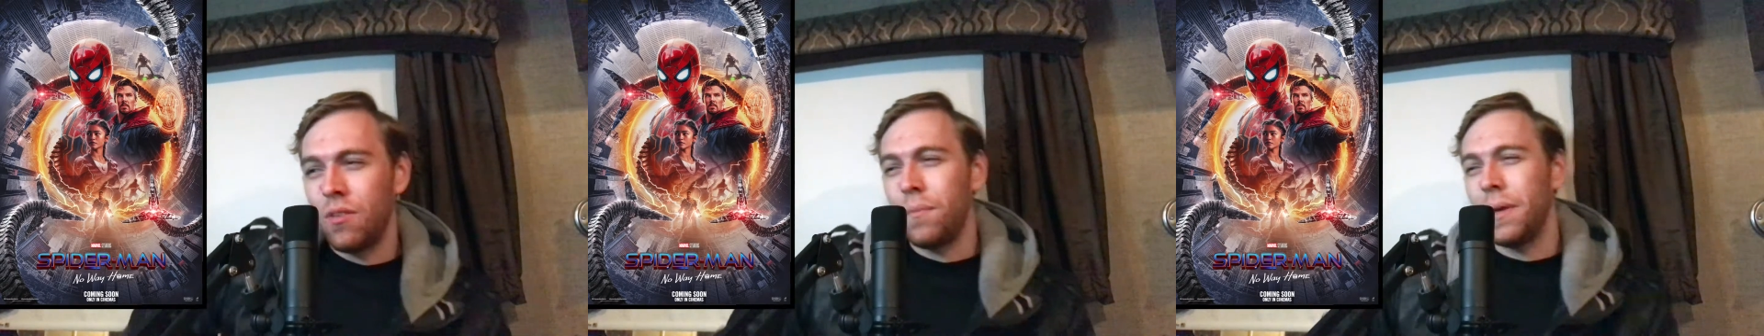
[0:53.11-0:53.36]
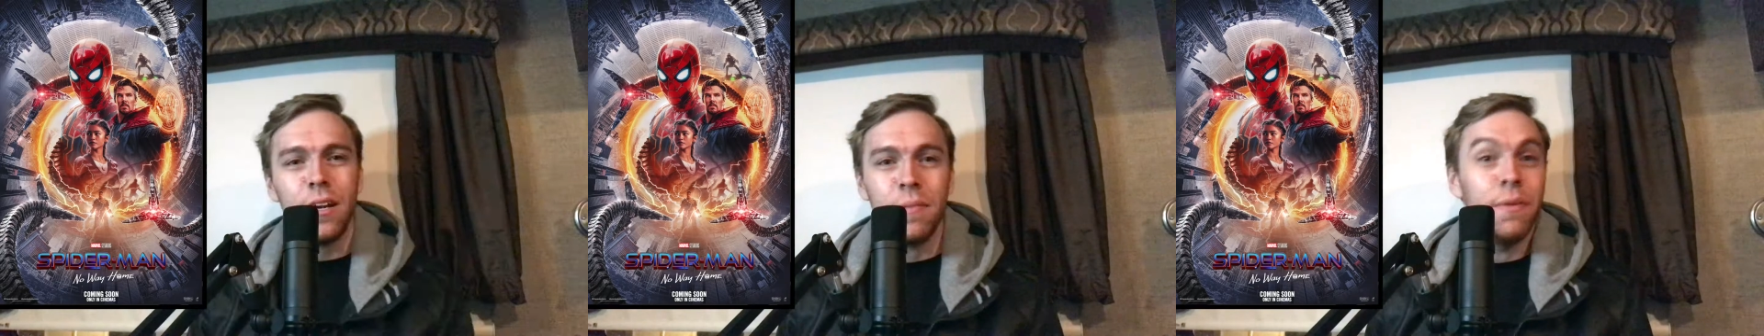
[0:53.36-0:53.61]

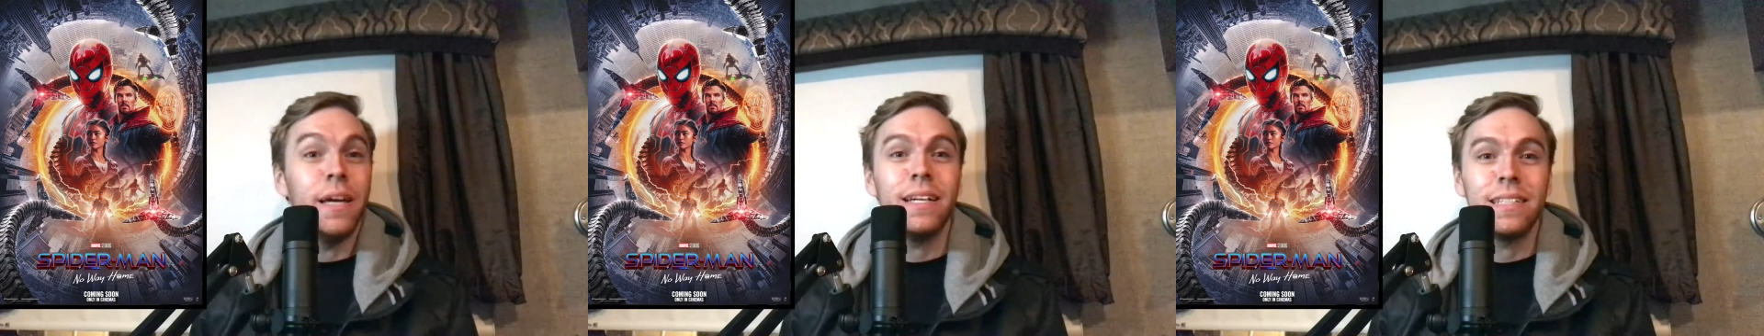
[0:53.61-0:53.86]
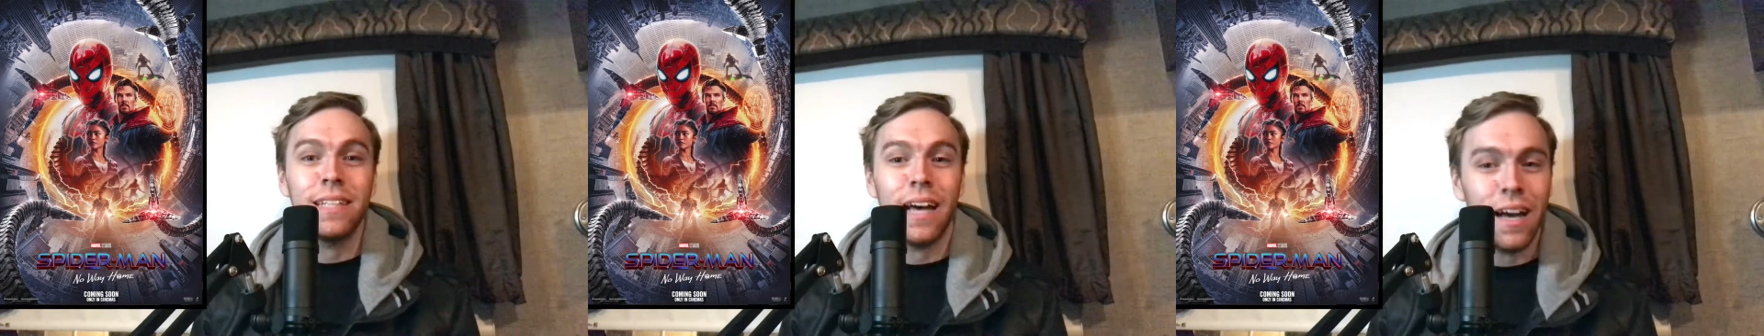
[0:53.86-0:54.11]
bit. But
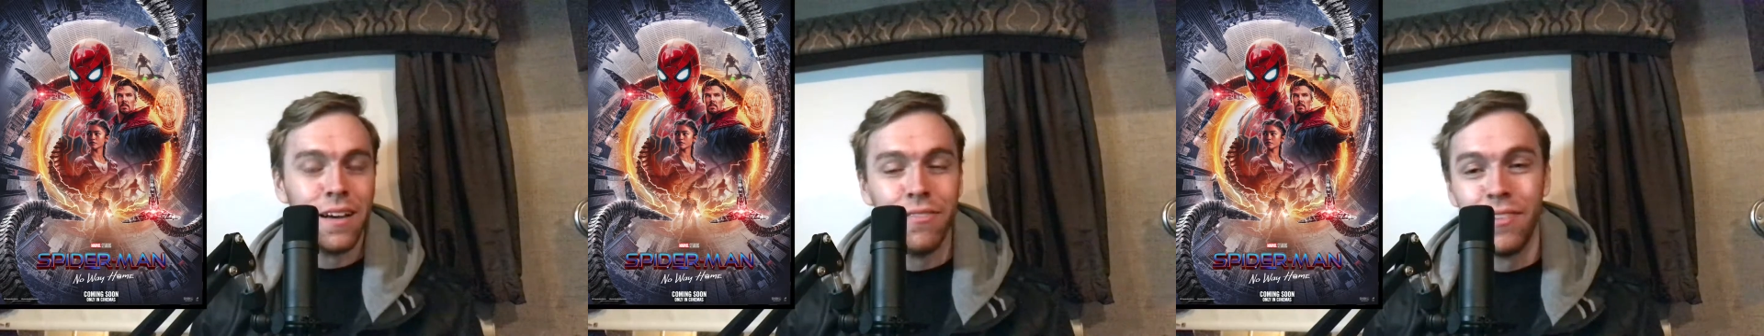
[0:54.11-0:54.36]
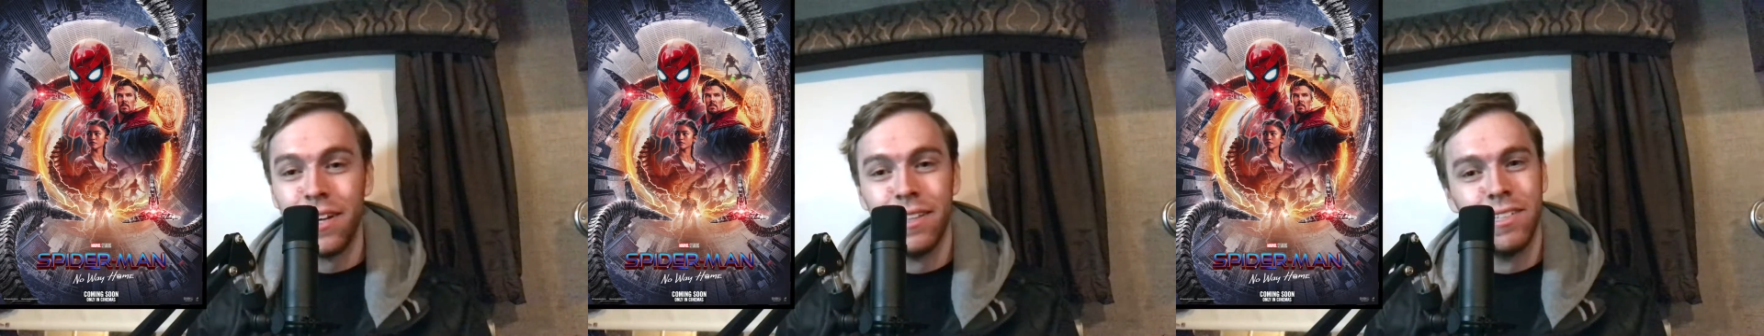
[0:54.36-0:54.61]
yes, I
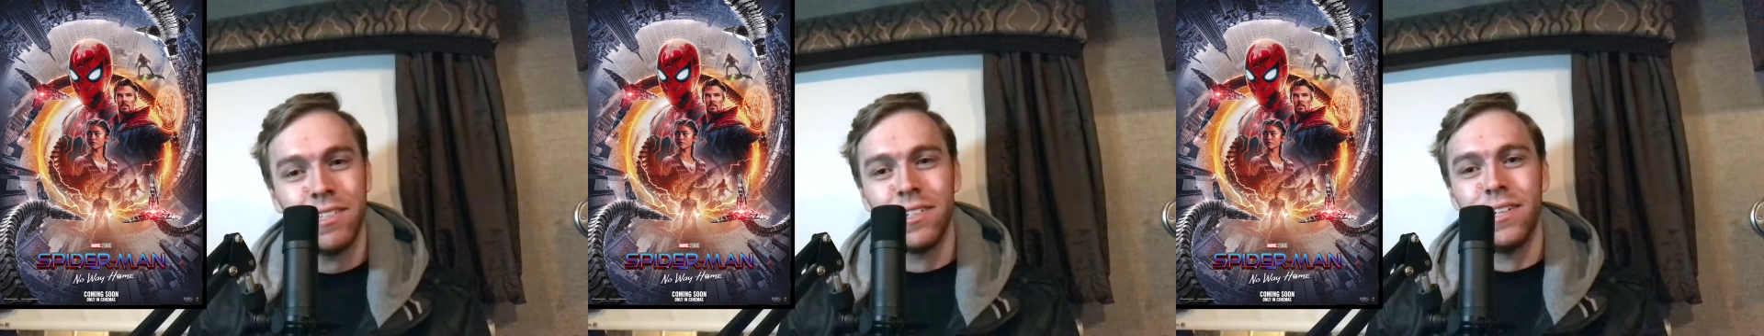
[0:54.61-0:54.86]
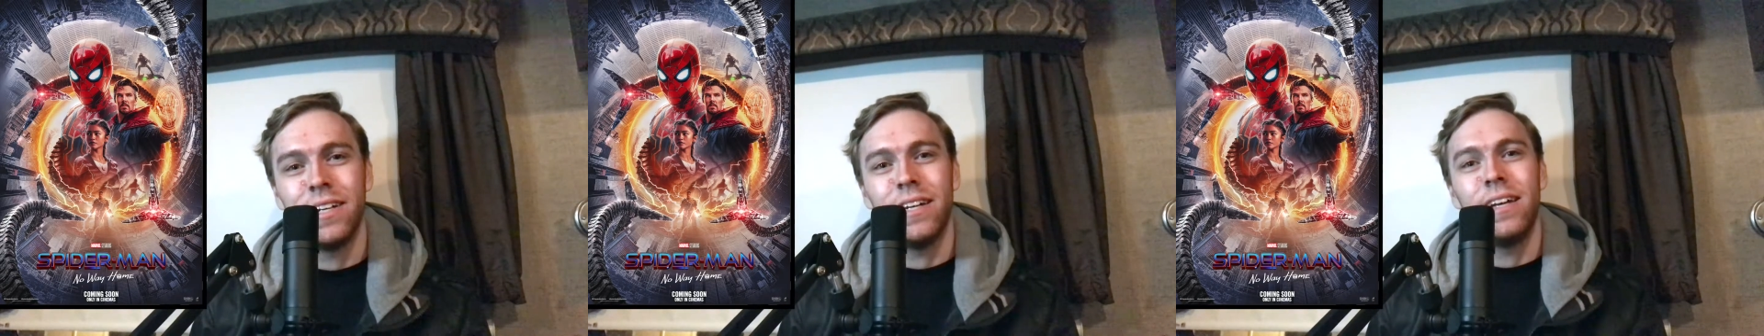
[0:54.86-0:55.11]
finally
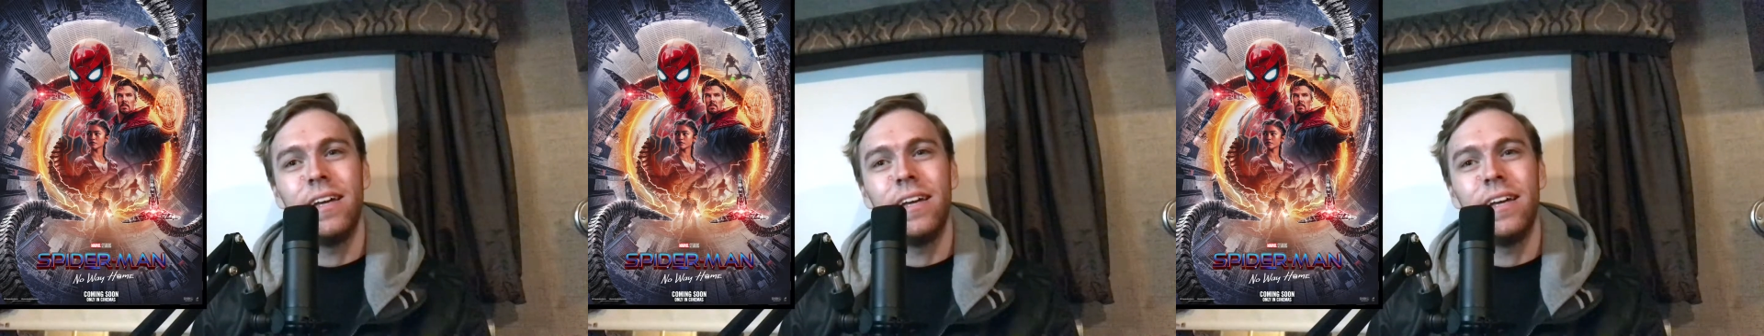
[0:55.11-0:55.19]
saw it.